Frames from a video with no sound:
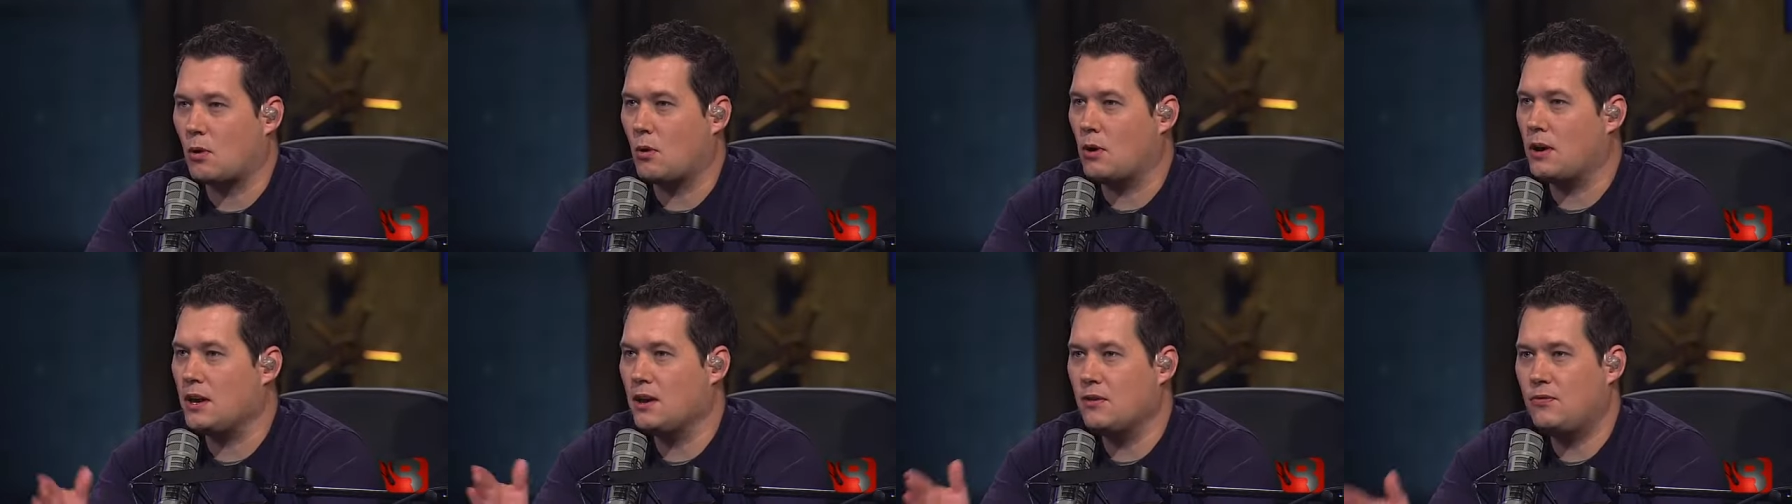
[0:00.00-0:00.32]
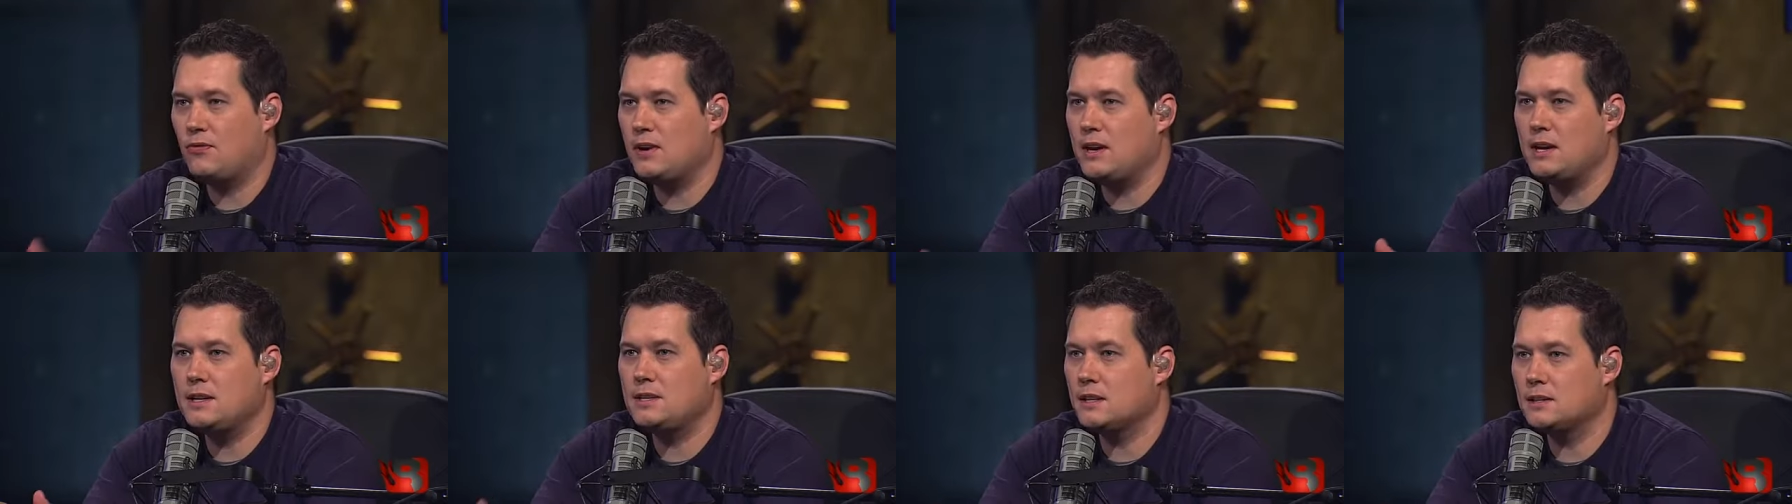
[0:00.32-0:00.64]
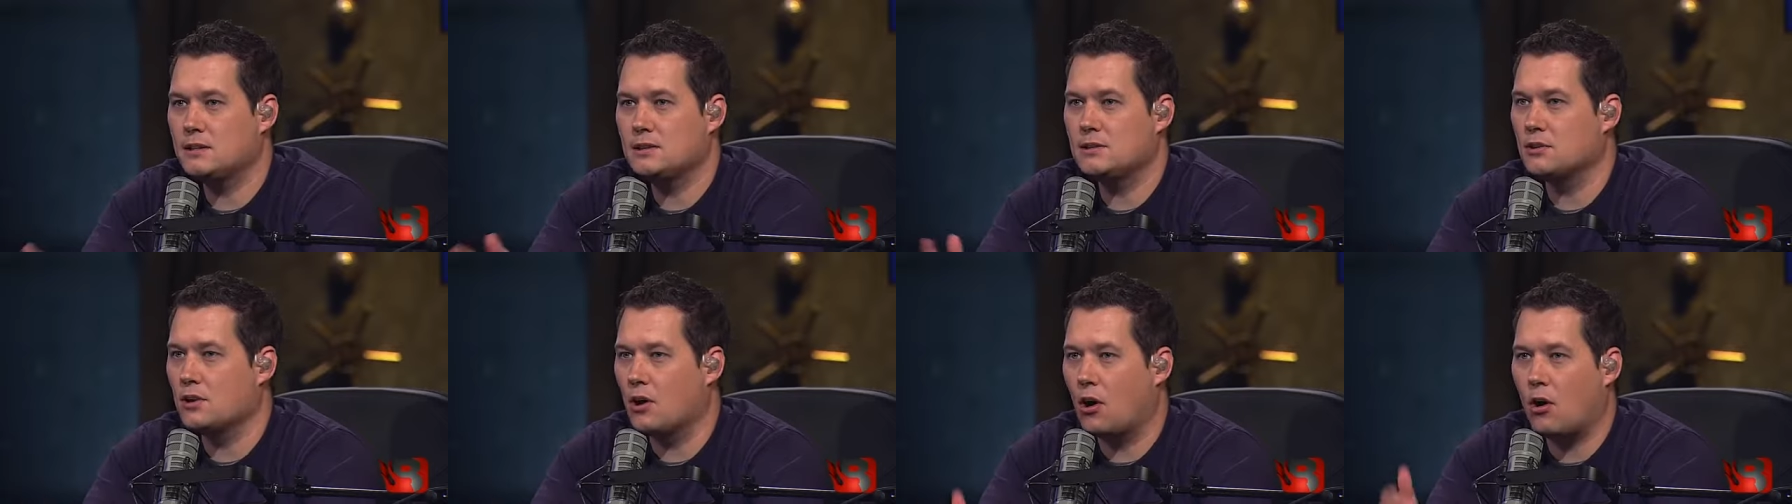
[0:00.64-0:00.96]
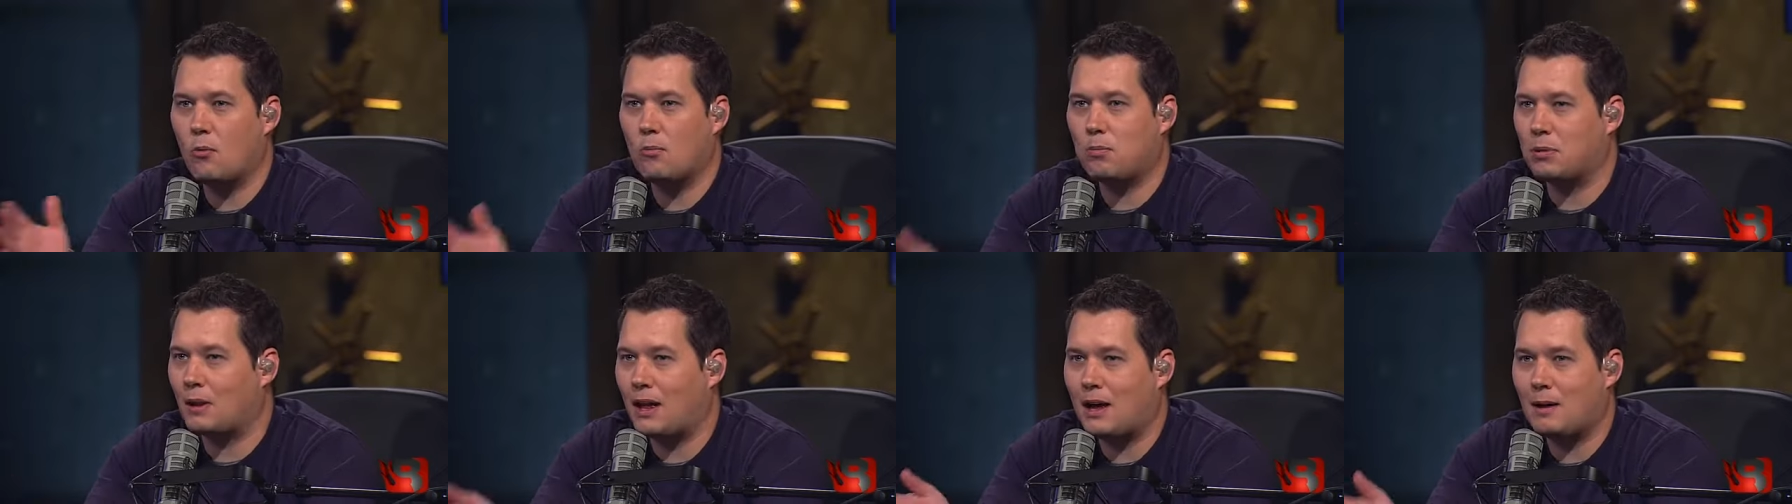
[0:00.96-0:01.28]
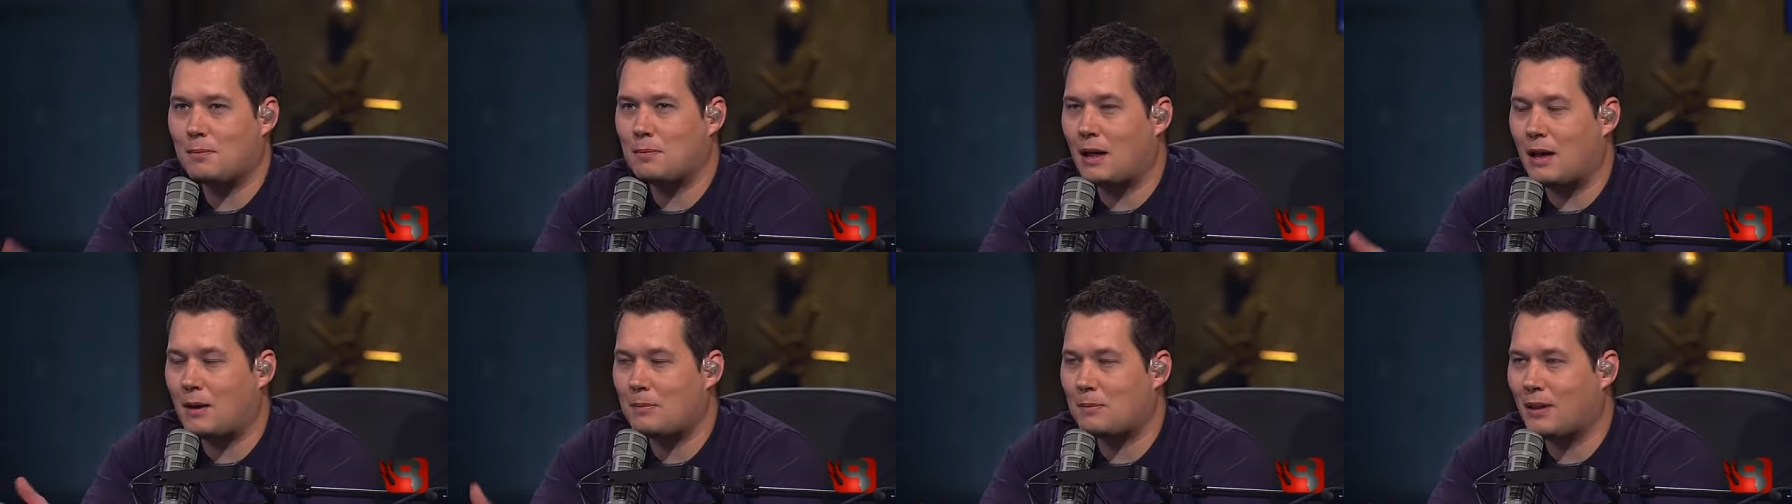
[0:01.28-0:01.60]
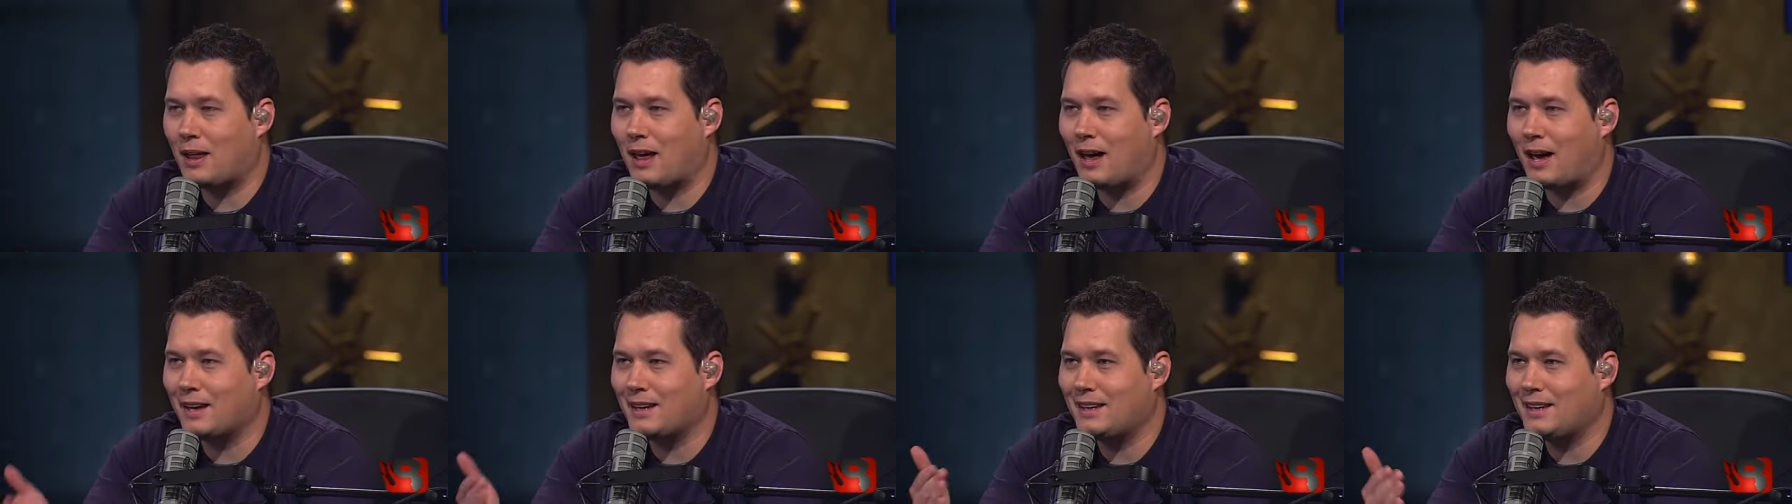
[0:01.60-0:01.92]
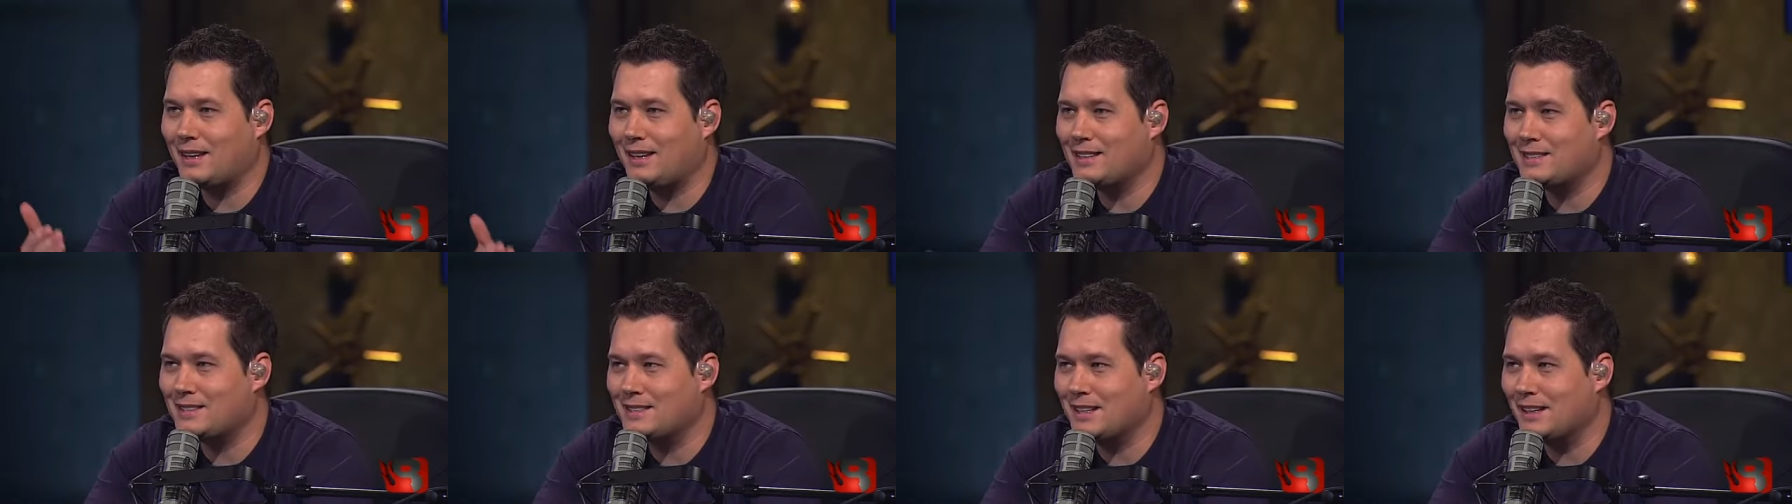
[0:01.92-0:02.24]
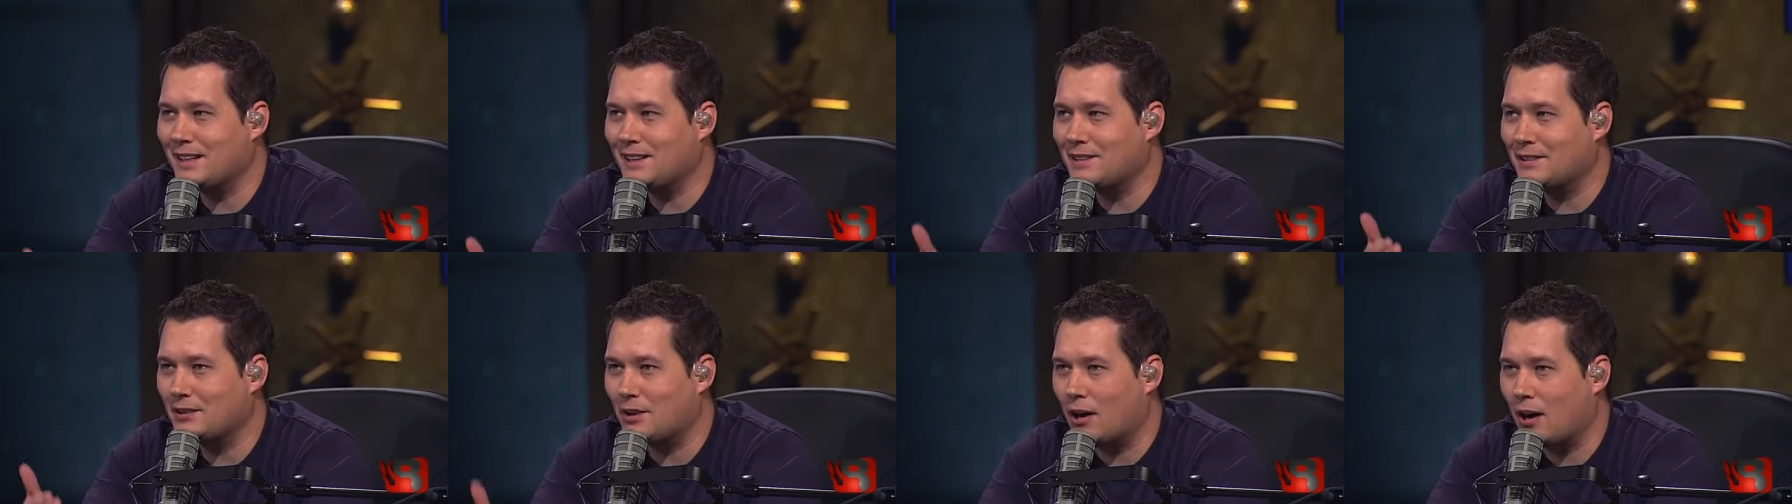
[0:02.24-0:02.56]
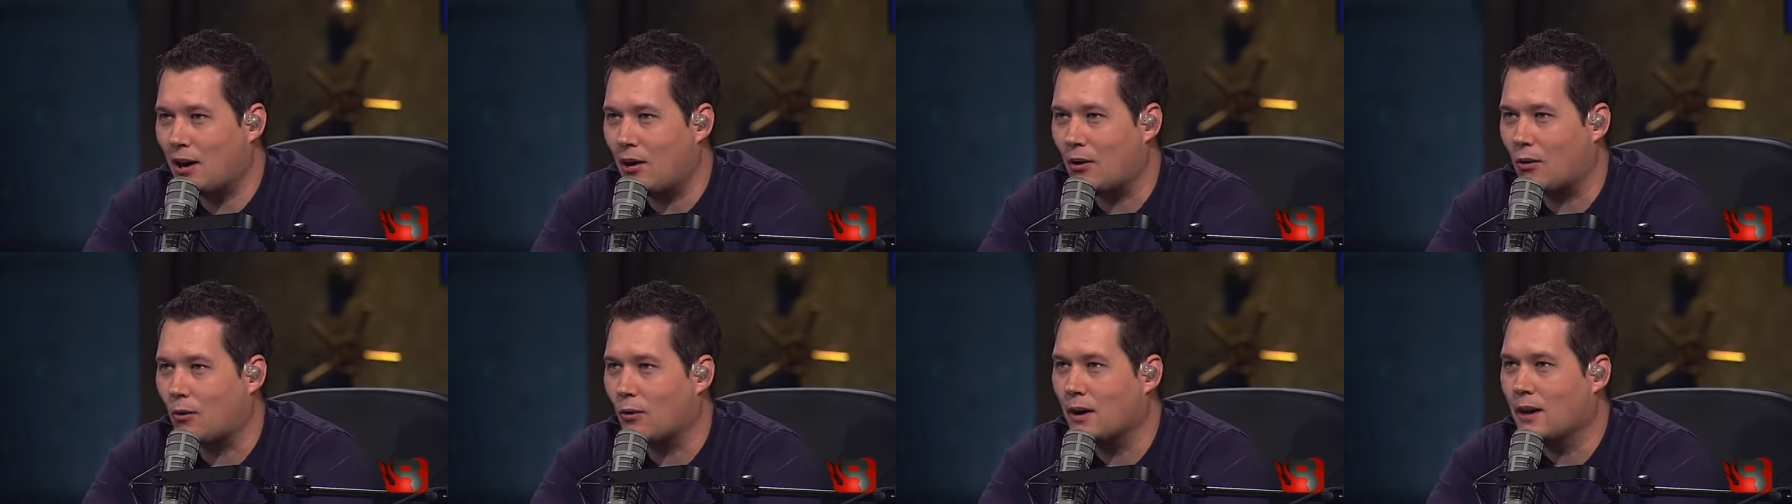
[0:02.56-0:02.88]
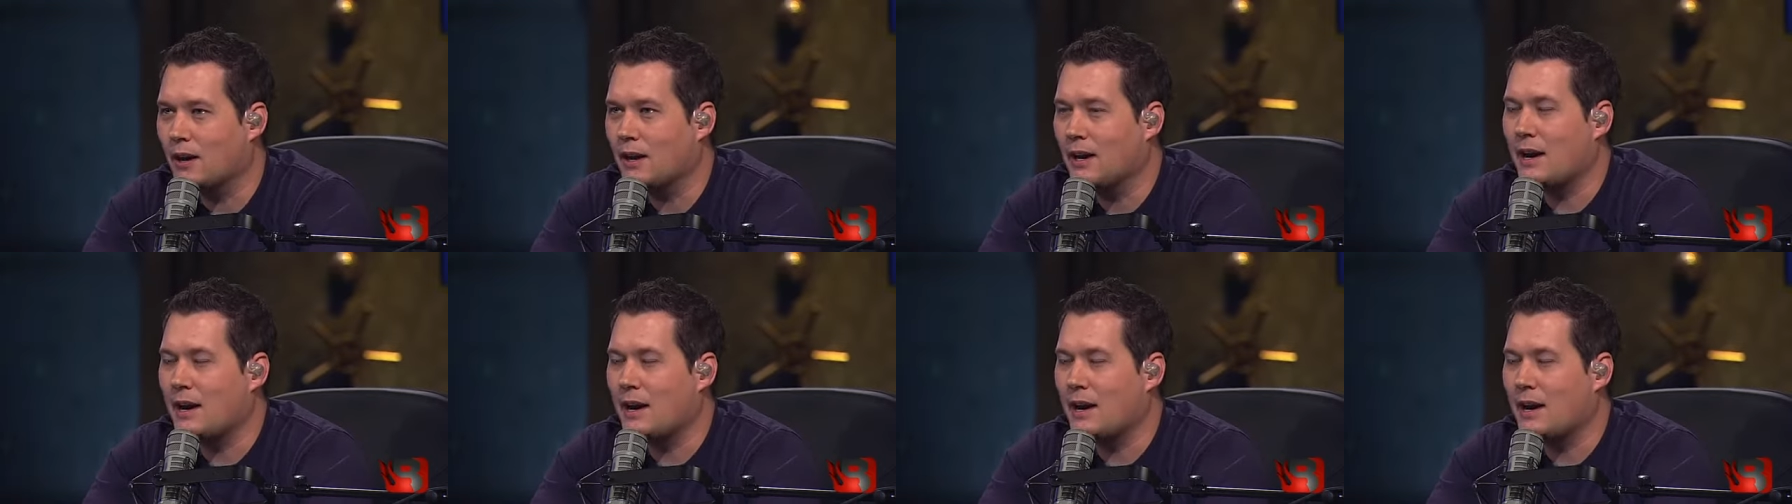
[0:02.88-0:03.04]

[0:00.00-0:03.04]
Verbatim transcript: Well, if he didn't know, blah blah blah, he did know.